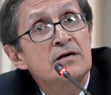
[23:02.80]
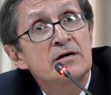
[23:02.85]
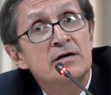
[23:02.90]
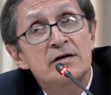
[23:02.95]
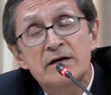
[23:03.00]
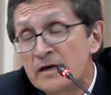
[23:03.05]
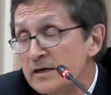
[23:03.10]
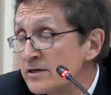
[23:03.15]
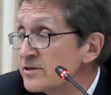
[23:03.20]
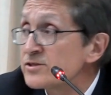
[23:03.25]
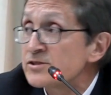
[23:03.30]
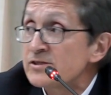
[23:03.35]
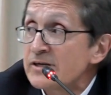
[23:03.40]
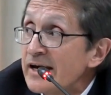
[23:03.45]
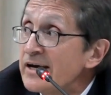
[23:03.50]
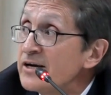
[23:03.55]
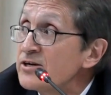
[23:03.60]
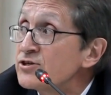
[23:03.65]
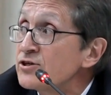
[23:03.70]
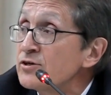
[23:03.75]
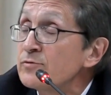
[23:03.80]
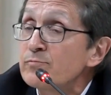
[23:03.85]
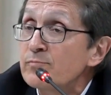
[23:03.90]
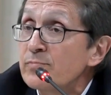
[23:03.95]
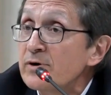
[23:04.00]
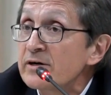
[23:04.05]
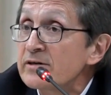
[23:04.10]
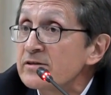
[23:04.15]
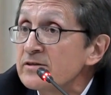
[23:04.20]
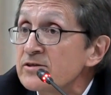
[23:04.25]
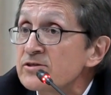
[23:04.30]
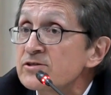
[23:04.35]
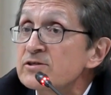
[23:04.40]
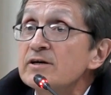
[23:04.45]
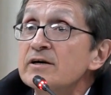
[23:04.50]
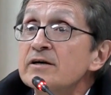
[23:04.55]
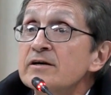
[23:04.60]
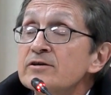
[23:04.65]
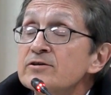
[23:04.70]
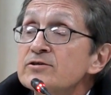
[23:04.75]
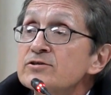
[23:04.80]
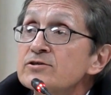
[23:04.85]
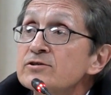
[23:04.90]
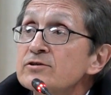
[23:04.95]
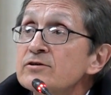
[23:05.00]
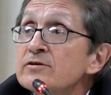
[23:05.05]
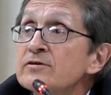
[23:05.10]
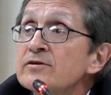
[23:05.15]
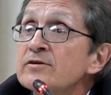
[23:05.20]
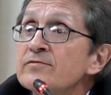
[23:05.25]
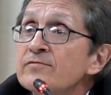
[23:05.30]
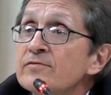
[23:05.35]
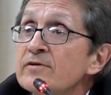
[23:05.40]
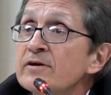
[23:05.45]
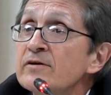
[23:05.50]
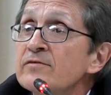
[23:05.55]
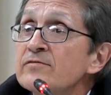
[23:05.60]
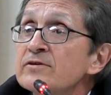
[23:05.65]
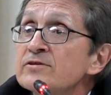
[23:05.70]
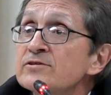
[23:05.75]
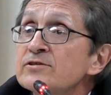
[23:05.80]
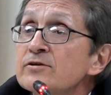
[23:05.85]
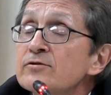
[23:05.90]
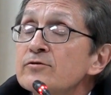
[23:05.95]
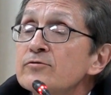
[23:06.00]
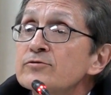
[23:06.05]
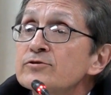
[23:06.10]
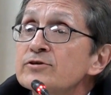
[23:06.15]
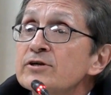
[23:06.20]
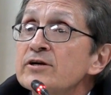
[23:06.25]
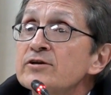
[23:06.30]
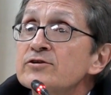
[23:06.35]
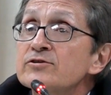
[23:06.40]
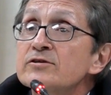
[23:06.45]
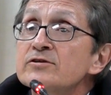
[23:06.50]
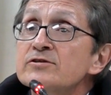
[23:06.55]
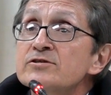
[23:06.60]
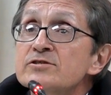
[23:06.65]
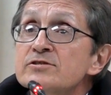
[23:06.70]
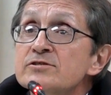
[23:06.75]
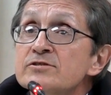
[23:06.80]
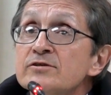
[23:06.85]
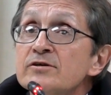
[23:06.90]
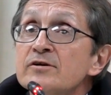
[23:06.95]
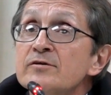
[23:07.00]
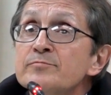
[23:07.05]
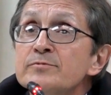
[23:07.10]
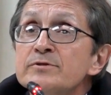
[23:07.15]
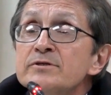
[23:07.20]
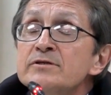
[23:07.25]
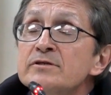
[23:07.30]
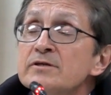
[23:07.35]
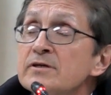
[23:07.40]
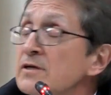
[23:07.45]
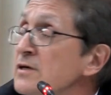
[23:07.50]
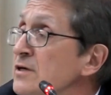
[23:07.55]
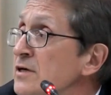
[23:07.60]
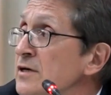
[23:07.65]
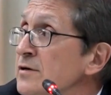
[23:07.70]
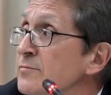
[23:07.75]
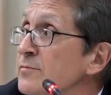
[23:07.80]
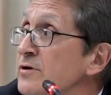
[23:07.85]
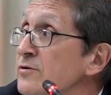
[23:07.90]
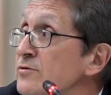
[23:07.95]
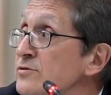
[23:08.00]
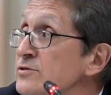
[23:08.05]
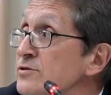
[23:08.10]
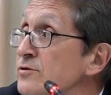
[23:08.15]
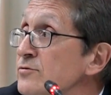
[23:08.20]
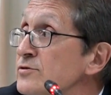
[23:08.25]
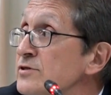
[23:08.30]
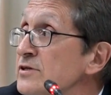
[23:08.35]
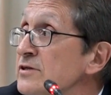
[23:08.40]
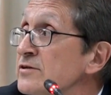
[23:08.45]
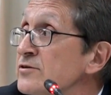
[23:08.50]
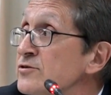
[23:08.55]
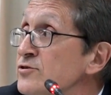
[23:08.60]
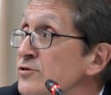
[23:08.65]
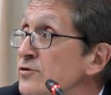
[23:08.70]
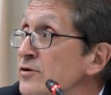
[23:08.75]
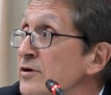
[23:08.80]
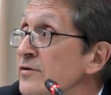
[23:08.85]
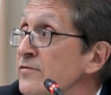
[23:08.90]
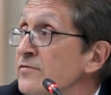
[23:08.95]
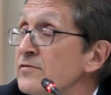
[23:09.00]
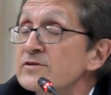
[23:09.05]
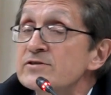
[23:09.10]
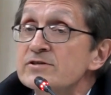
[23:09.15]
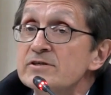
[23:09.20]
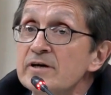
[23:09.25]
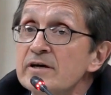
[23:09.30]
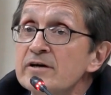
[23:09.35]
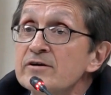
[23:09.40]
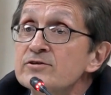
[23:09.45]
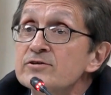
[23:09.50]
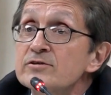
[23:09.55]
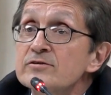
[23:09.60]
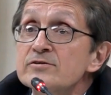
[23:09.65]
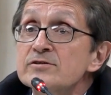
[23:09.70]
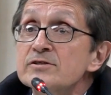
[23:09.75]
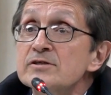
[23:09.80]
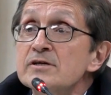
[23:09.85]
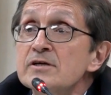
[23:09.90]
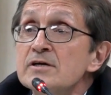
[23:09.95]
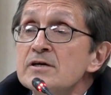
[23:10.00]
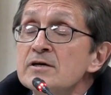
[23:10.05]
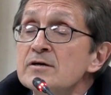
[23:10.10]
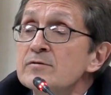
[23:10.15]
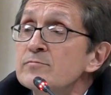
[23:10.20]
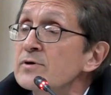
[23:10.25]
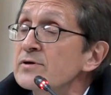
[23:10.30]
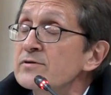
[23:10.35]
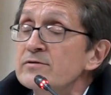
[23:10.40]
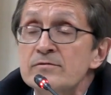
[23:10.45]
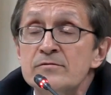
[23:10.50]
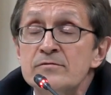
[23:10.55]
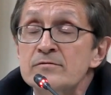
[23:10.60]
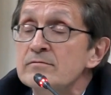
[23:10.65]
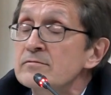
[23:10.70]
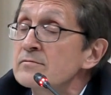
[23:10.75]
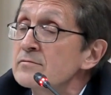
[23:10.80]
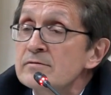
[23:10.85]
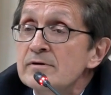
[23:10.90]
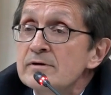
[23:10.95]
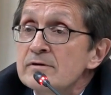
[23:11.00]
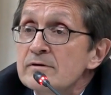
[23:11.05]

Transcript: its Asian partners are concerned. Then these negotiations stopped because New Zealand joined the sanctions. But